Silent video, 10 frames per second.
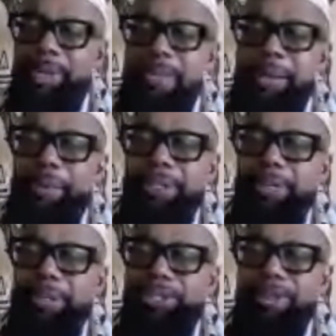members
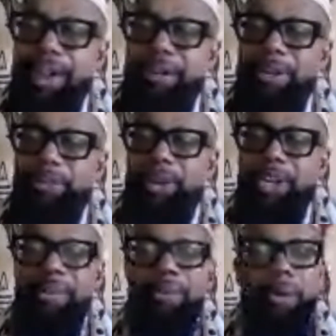of the Shrine that we're
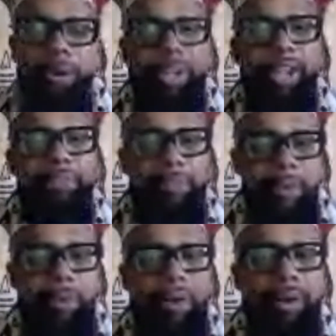going to be working
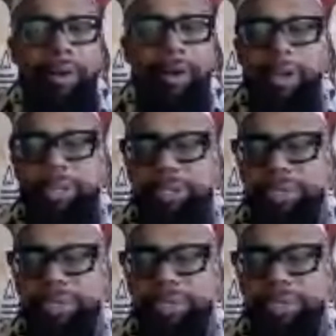more to